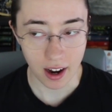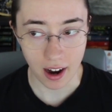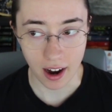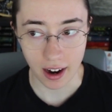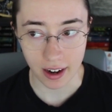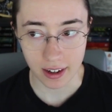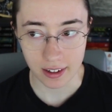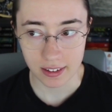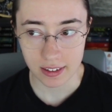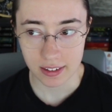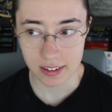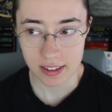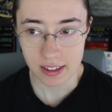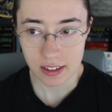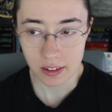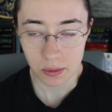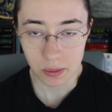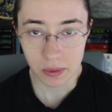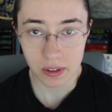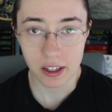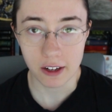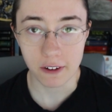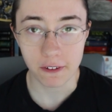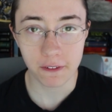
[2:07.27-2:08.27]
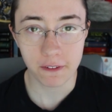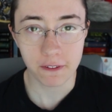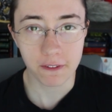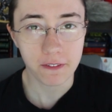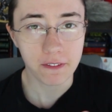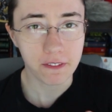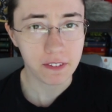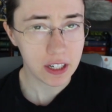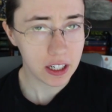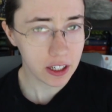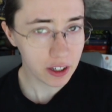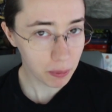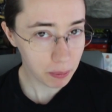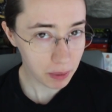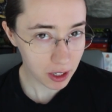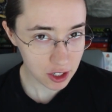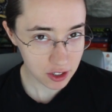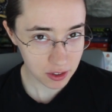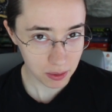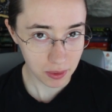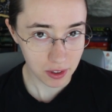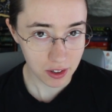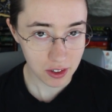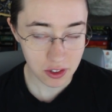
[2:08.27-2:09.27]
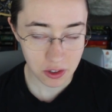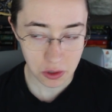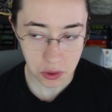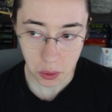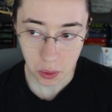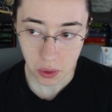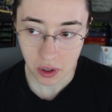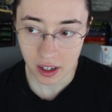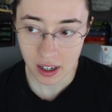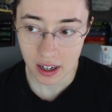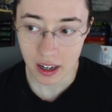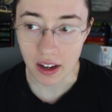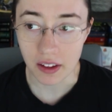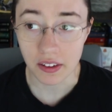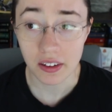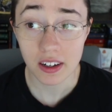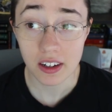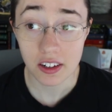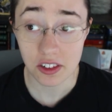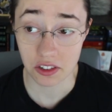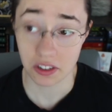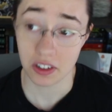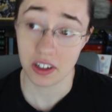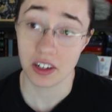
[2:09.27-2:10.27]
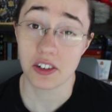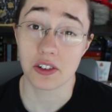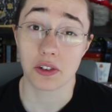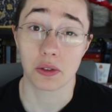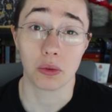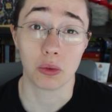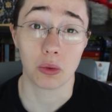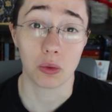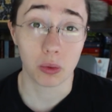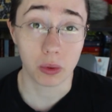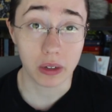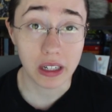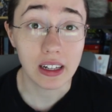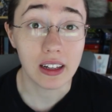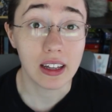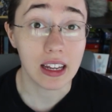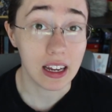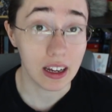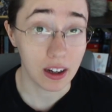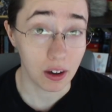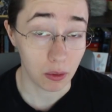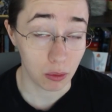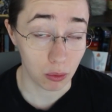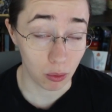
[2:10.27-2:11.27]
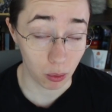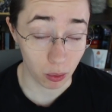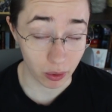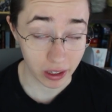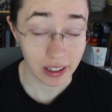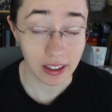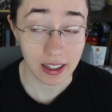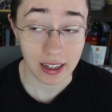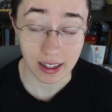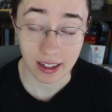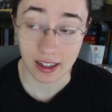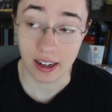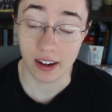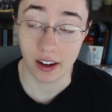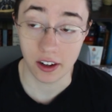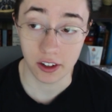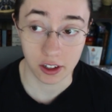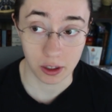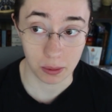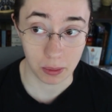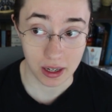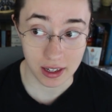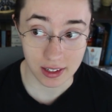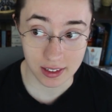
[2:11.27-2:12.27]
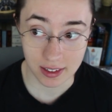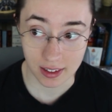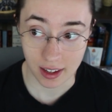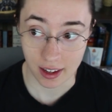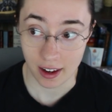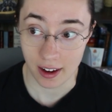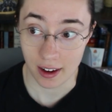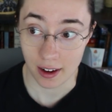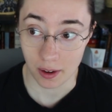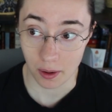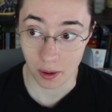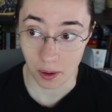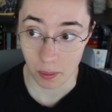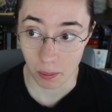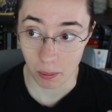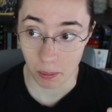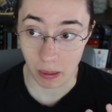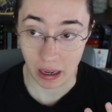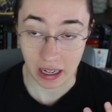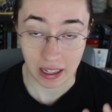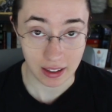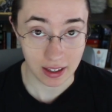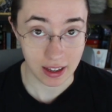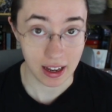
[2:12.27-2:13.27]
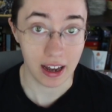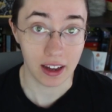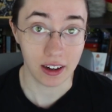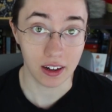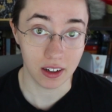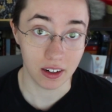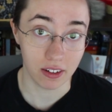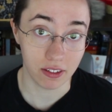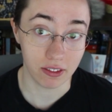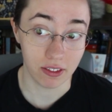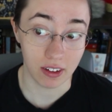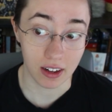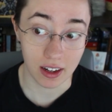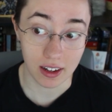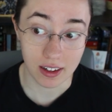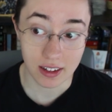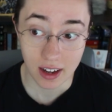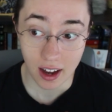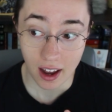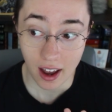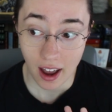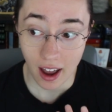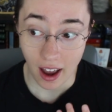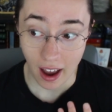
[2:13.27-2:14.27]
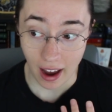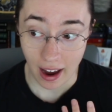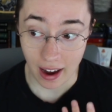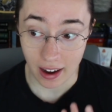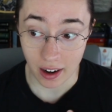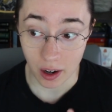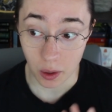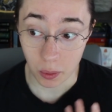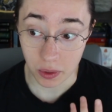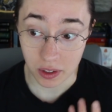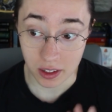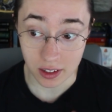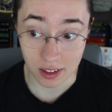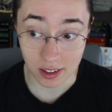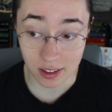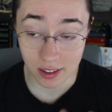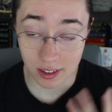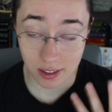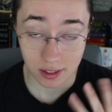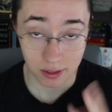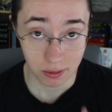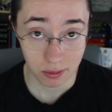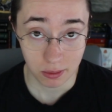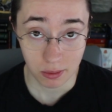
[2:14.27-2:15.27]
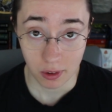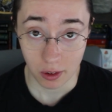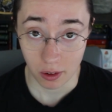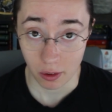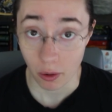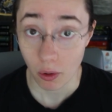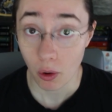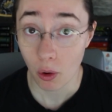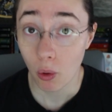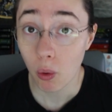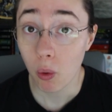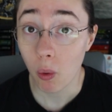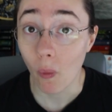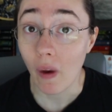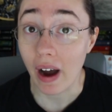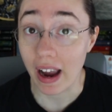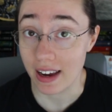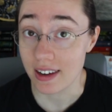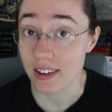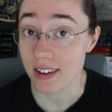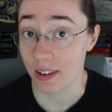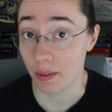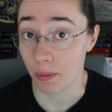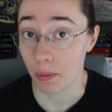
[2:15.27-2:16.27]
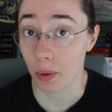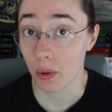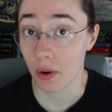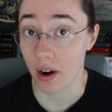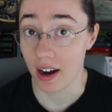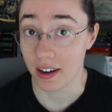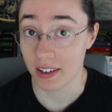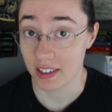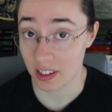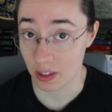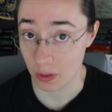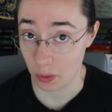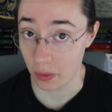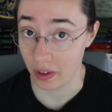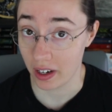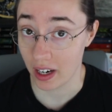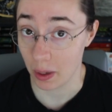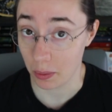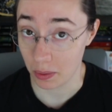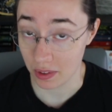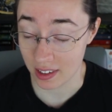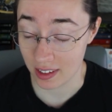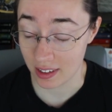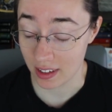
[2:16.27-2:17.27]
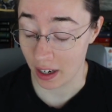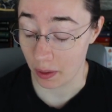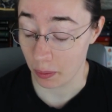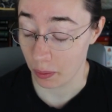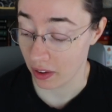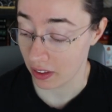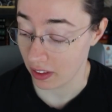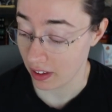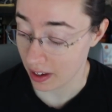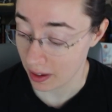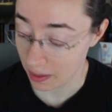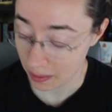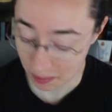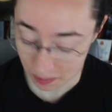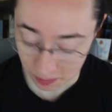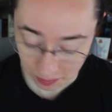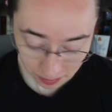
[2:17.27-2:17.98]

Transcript: I didn't really feel much from the story and then it started to really, really get under my skin by the end of it and I was quite impressed when I was done with it.